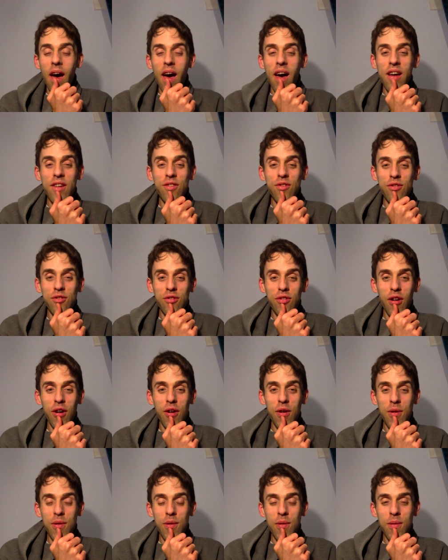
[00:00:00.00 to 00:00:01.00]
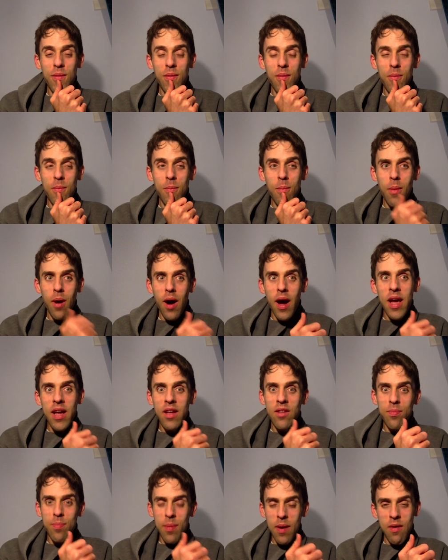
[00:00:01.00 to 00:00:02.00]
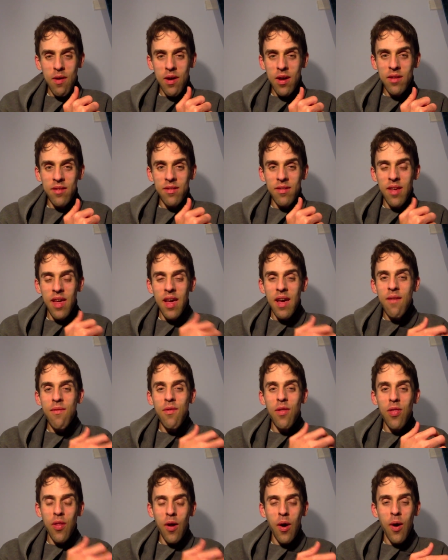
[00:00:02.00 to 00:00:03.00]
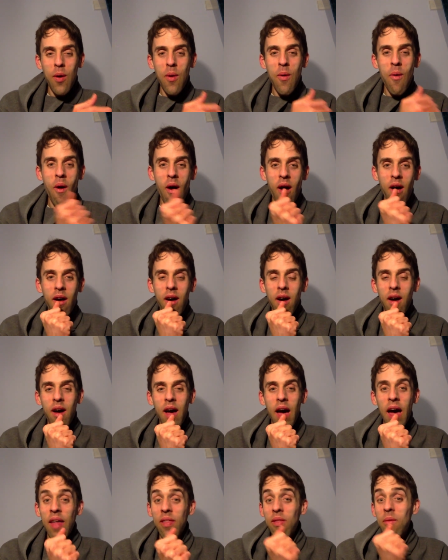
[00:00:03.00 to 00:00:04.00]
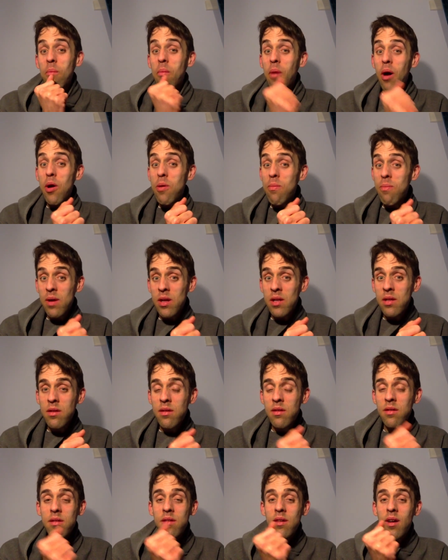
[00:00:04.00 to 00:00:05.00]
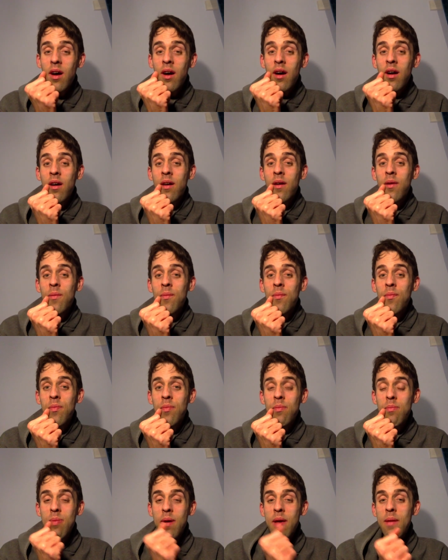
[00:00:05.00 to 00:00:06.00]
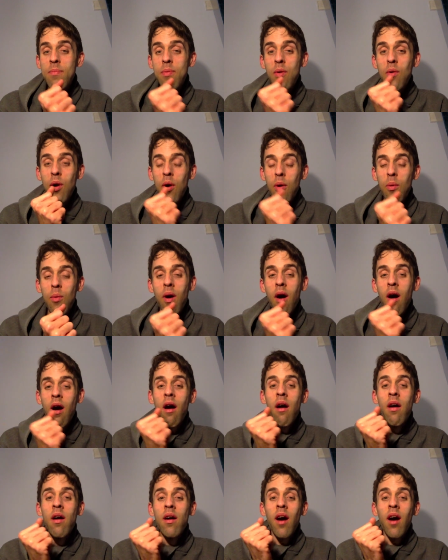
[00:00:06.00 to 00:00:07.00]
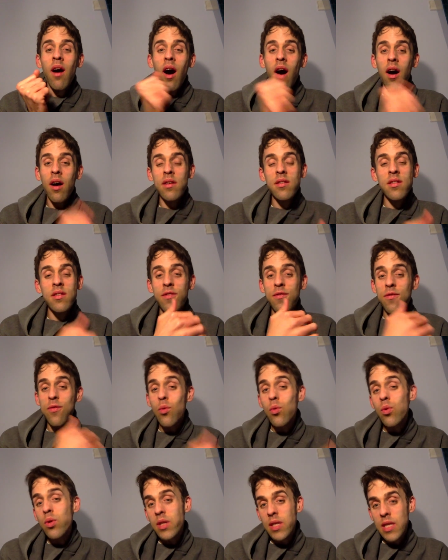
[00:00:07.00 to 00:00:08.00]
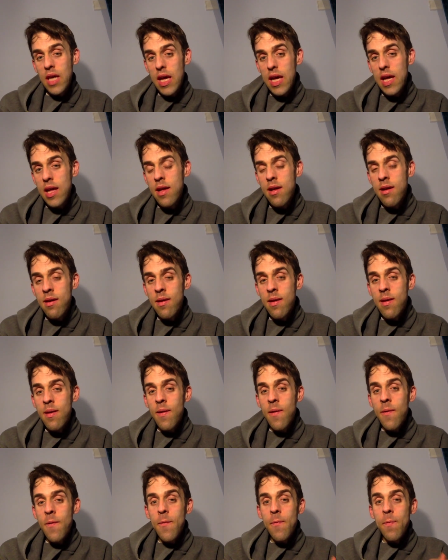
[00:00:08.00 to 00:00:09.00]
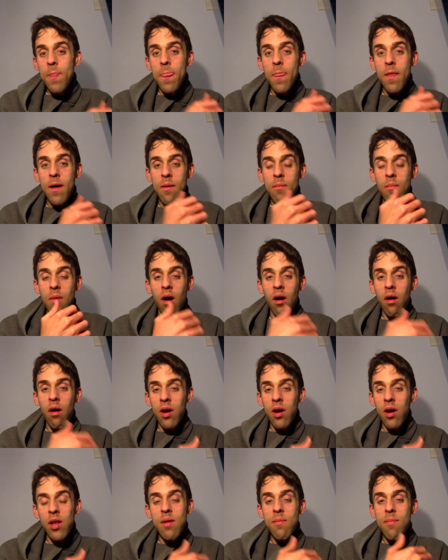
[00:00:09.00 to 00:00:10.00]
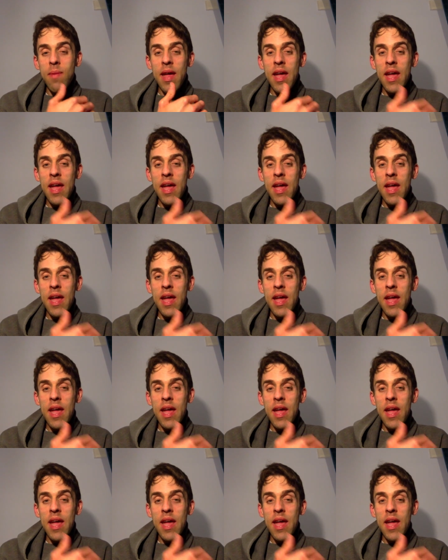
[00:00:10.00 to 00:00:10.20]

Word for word: And so my experience, even though at the moment um, people who are under 40 um, are going to be